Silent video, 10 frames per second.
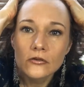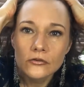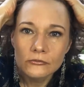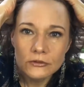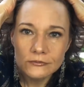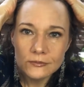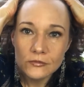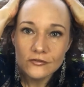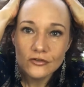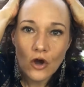So when we
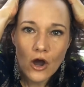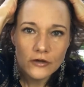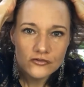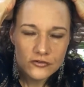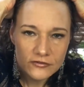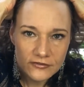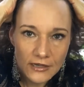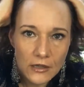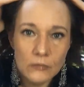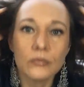massage the
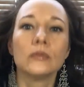scalp,